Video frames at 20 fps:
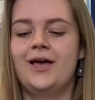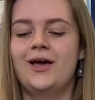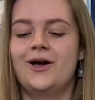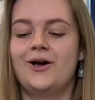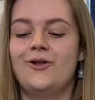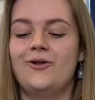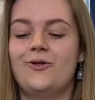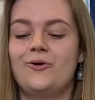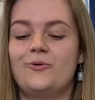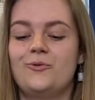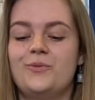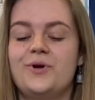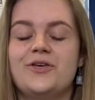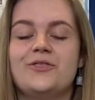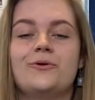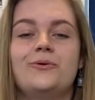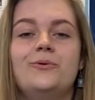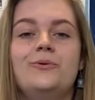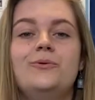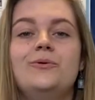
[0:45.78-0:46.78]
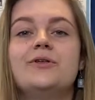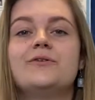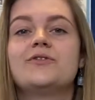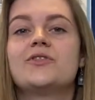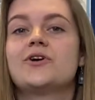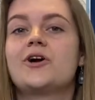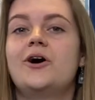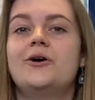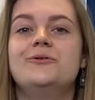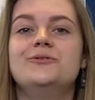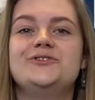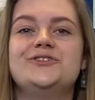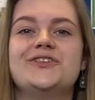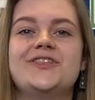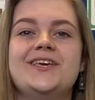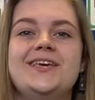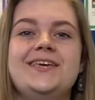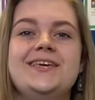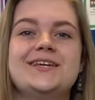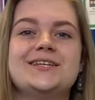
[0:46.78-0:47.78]
along with all of the culture
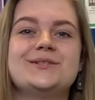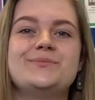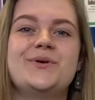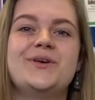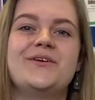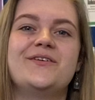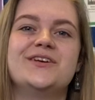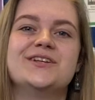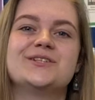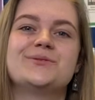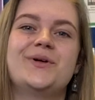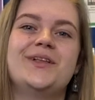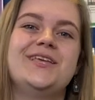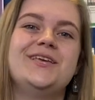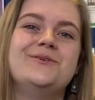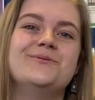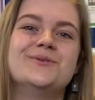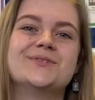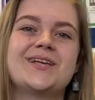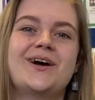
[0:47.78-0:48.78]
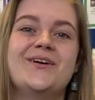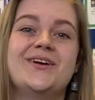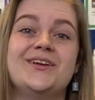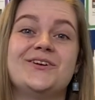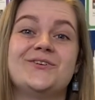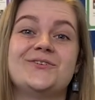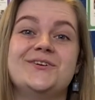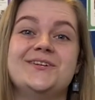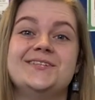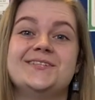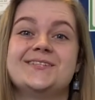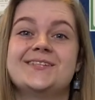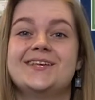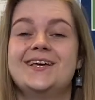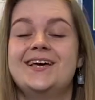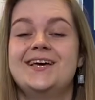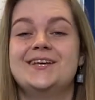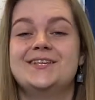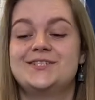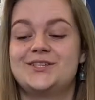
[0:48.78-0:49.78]
that he experienced while he was out in Greece.
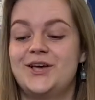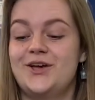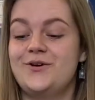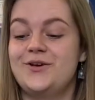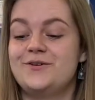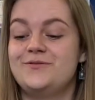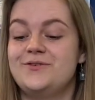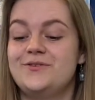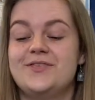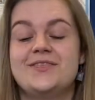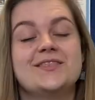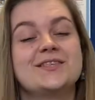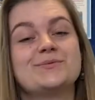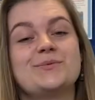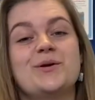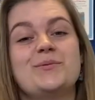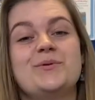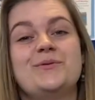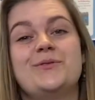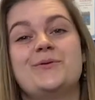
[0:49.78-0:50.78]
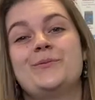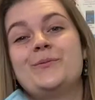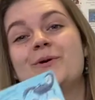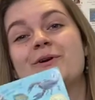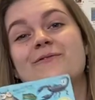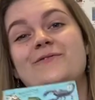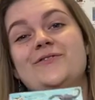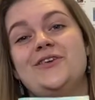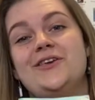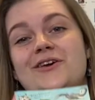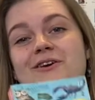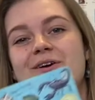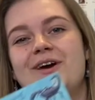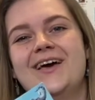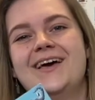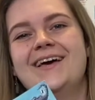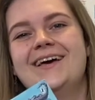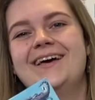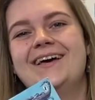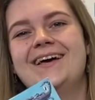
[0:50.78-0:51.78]
So if you think this might be the book for you,
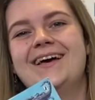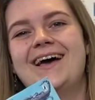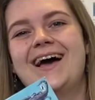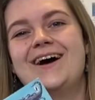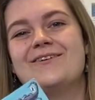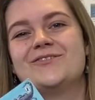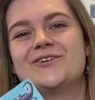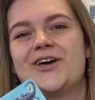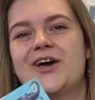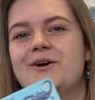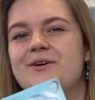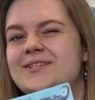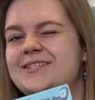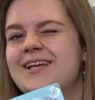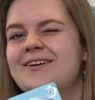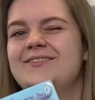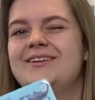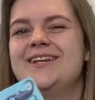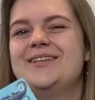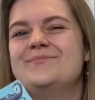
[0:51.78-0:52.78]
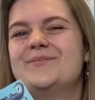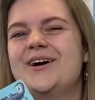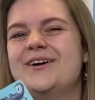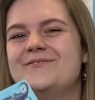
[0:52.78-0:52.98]
have a go. It's definitely my